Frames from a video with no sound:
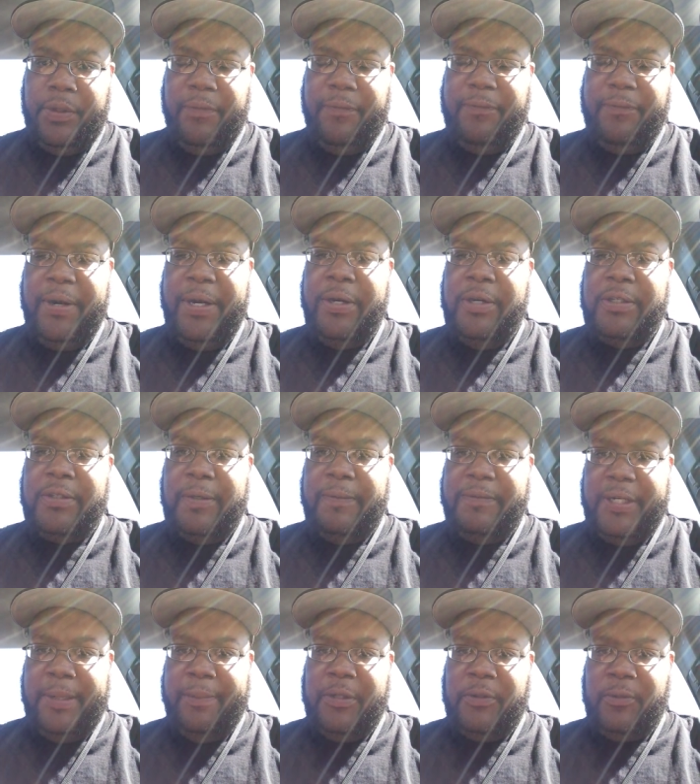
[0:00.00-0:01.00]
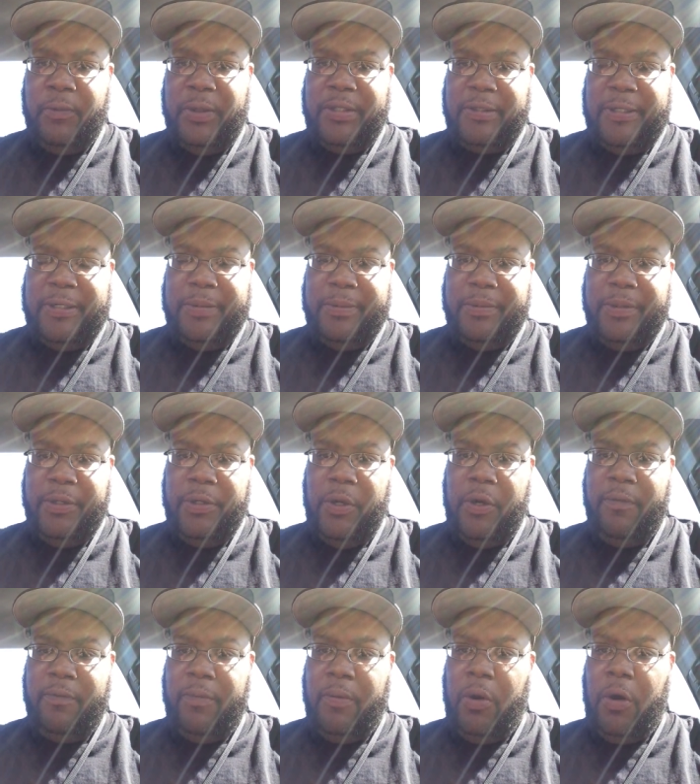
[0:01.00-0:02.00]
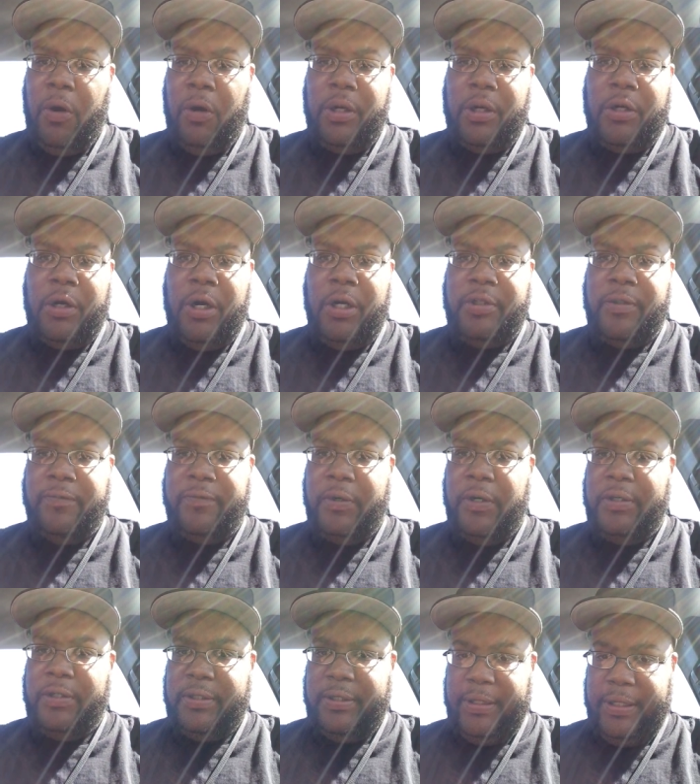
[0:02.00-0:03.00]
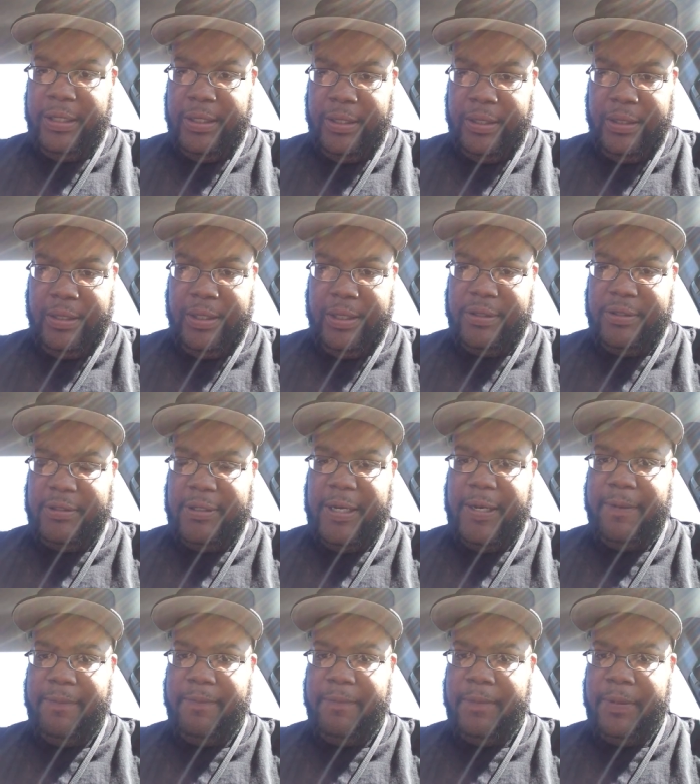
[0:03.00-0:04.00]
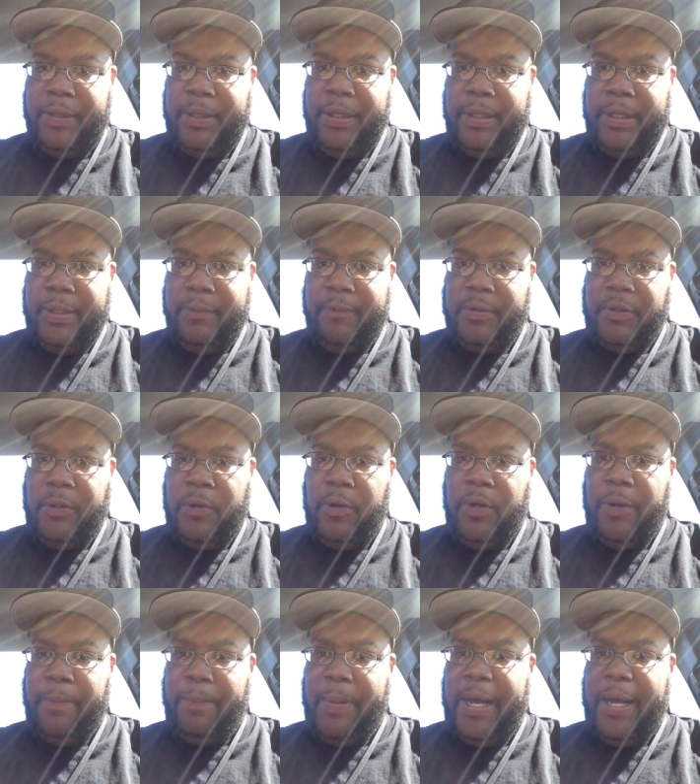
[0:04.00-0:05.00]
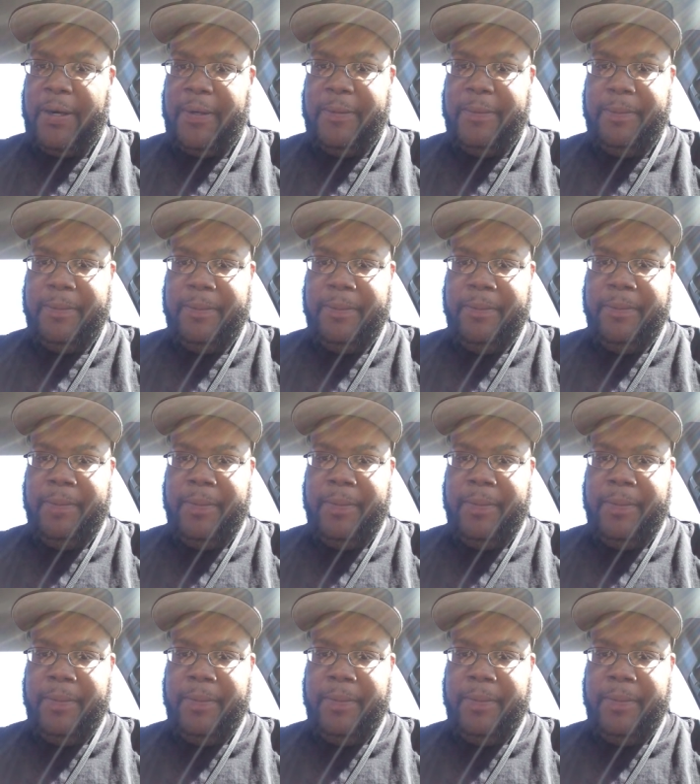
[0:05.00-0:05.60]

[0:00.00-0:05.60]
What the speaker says: defenders of Jameis Winston, from all the controversy and stuff was going about him.